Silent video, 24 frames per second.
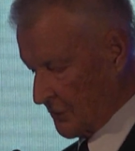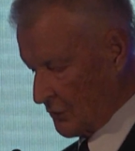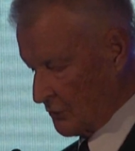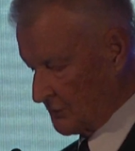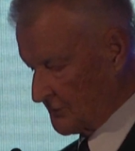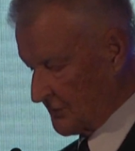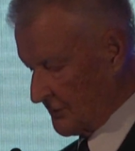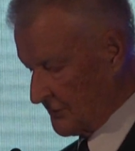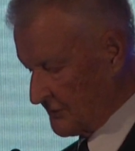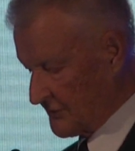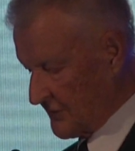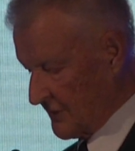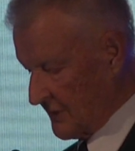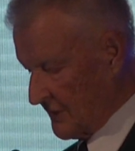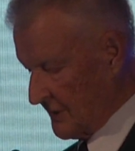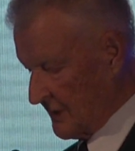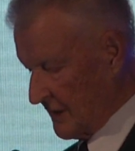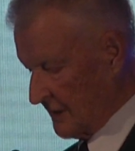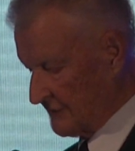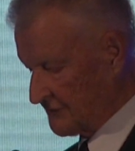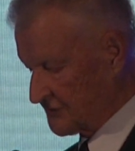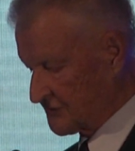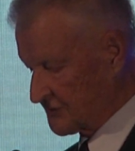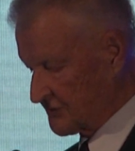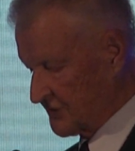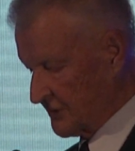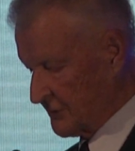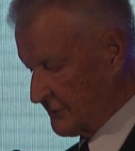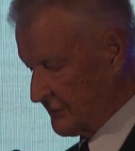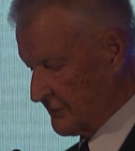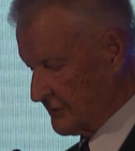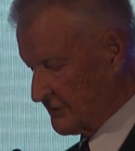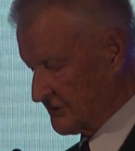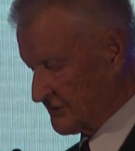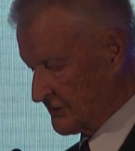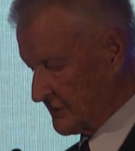could in turn have
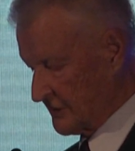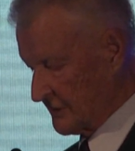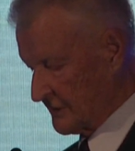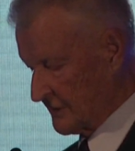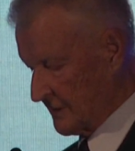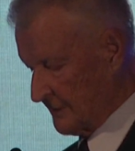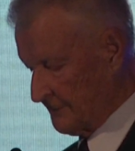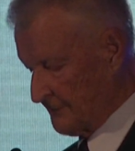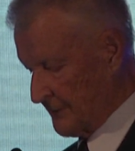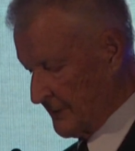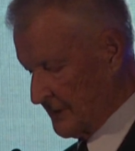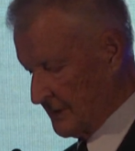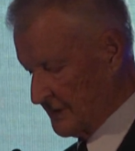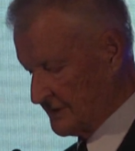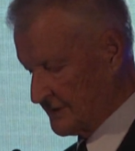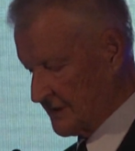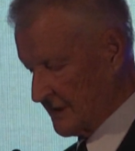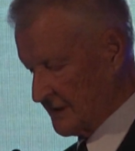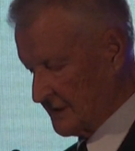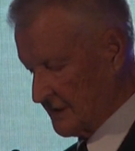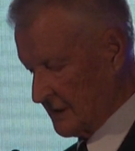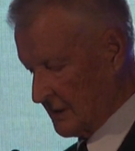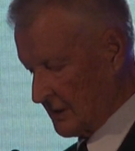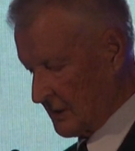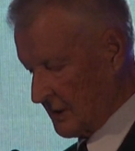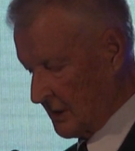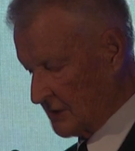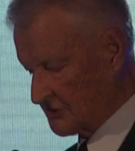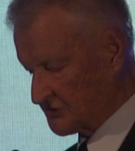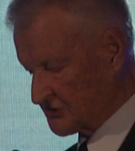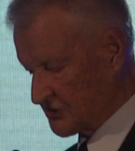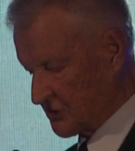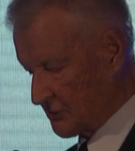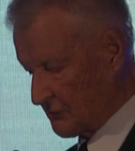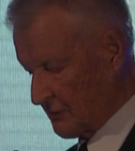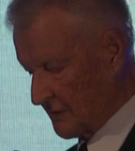seriously debilitating
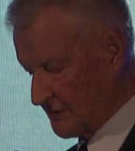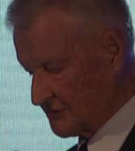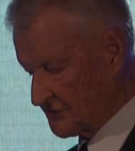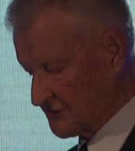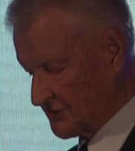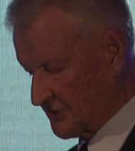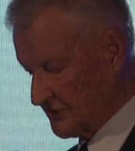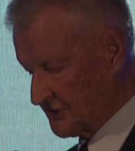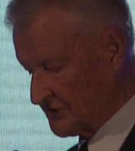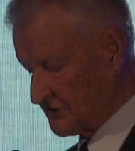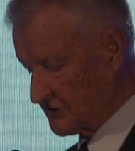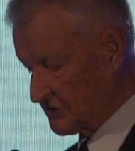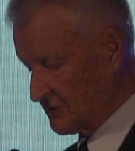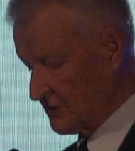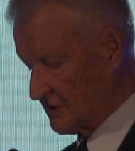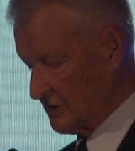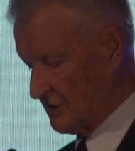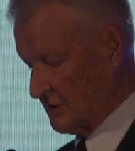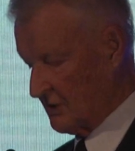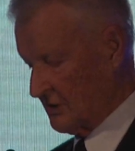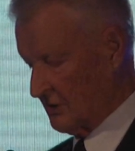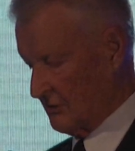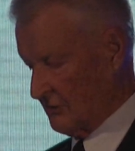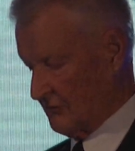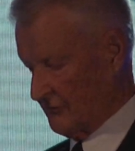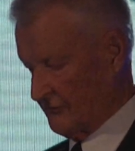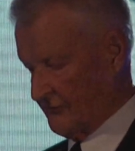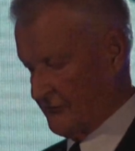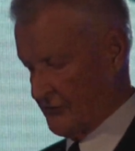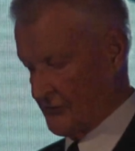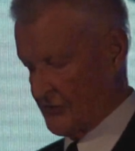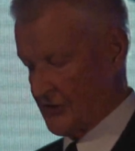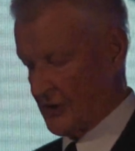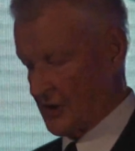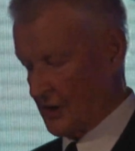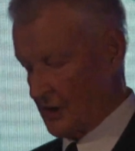consequences
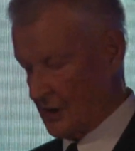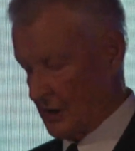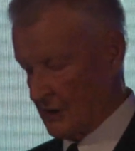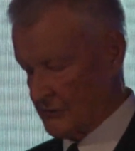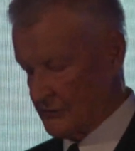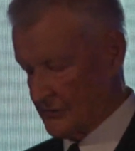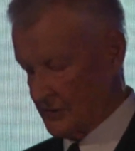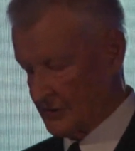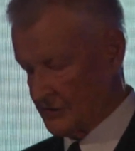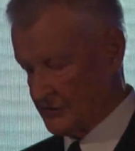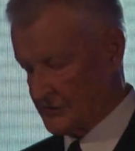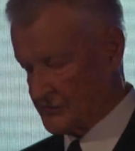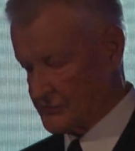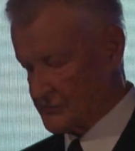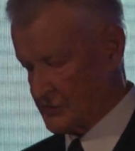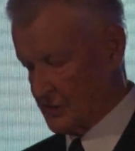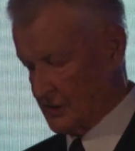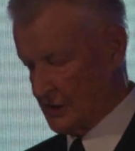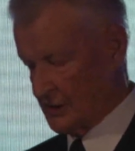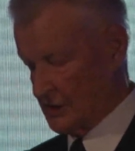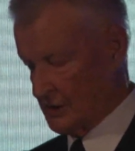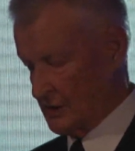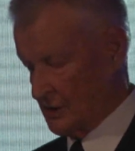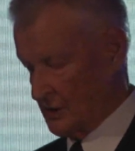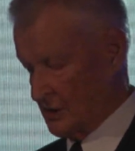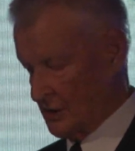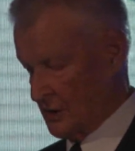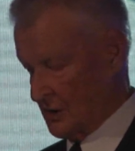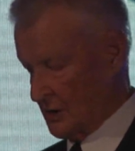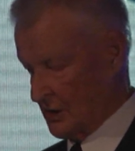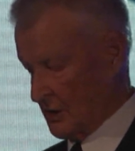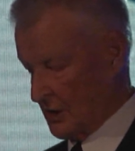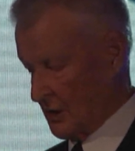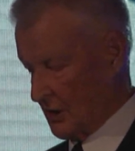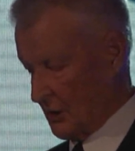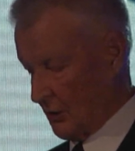for the currently
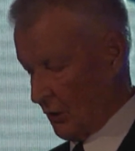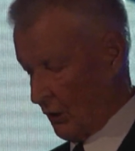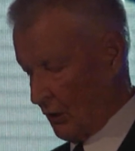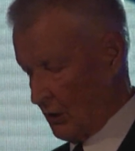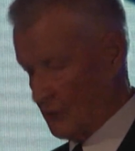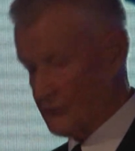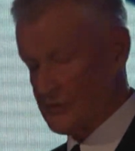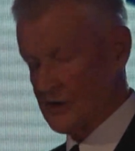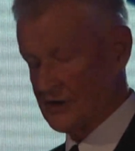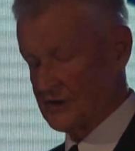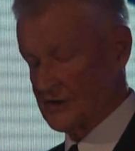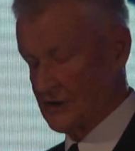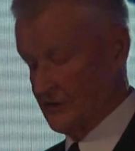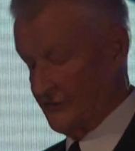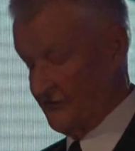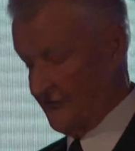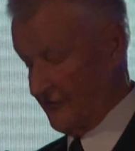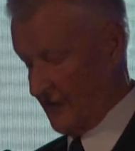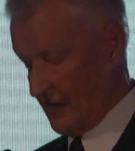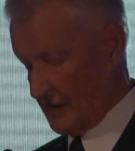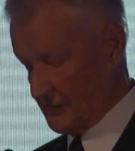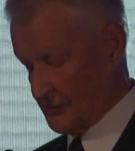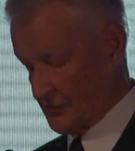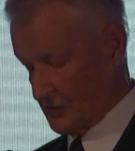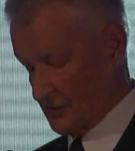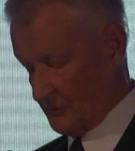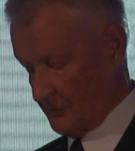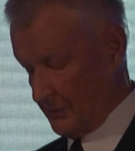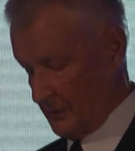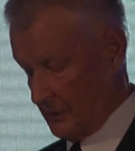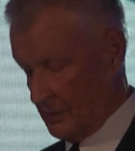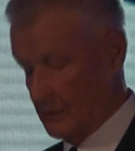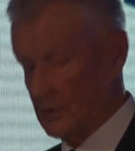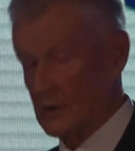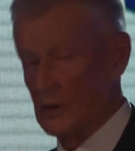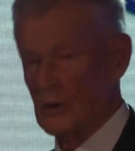already
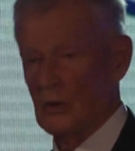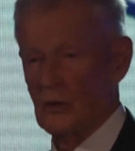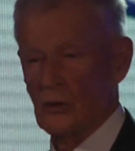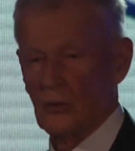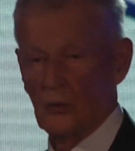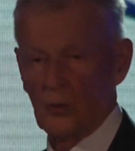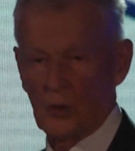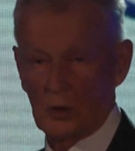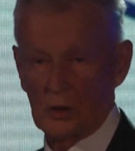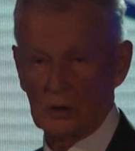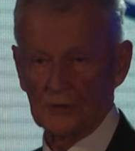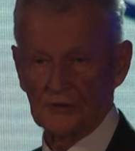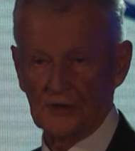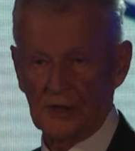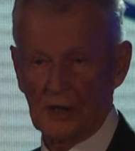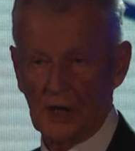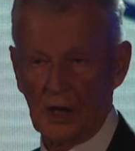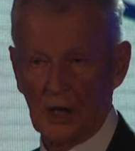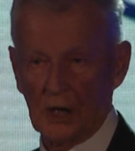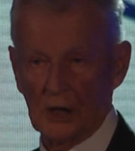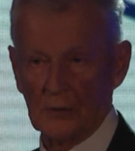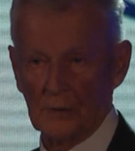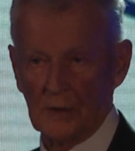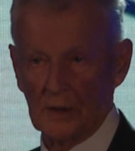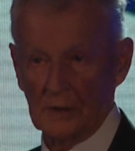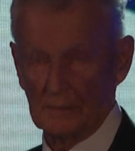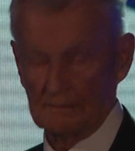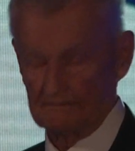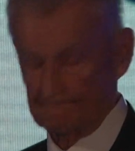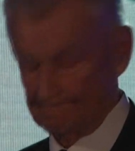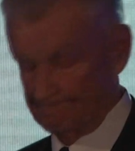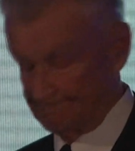vulnerable world economy.